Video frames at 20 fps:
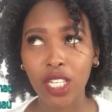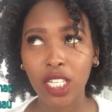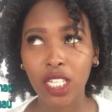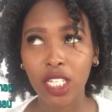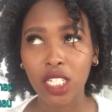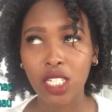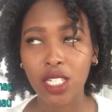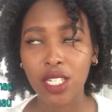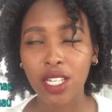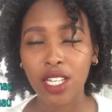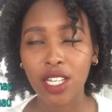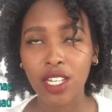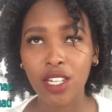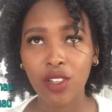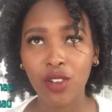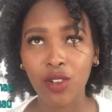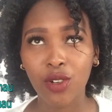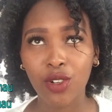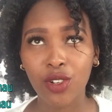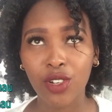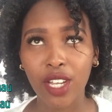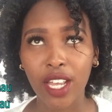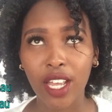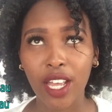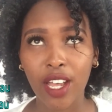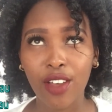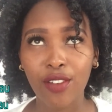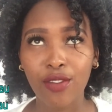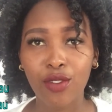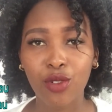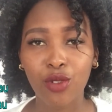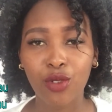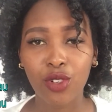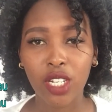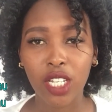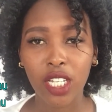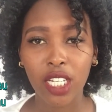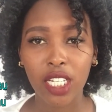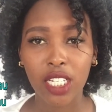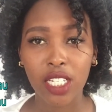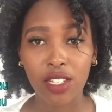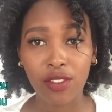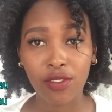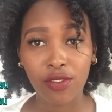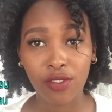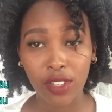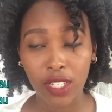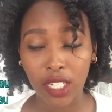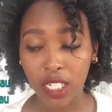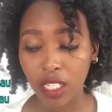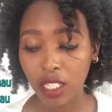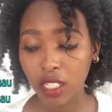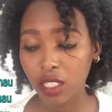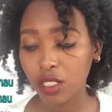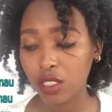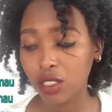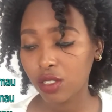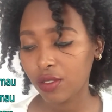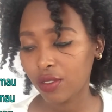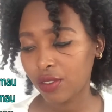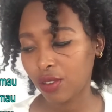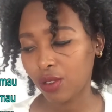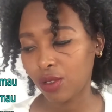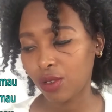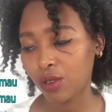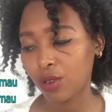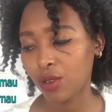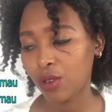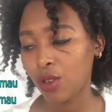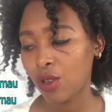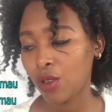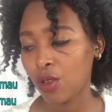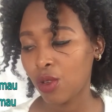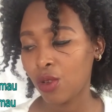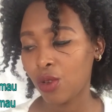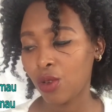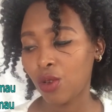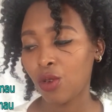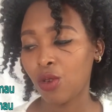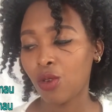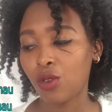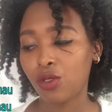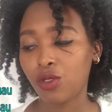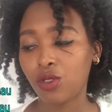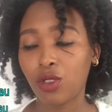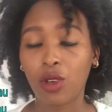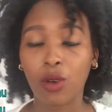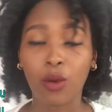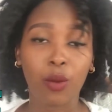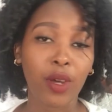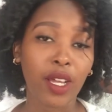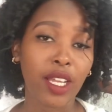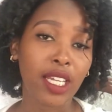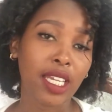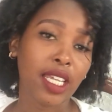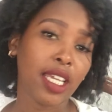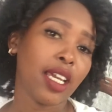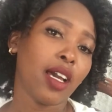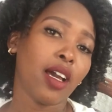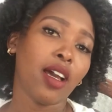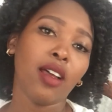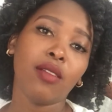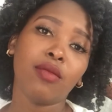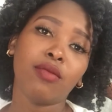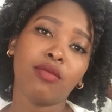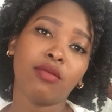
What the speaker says: hatred or I have no negative feelings for the Waria,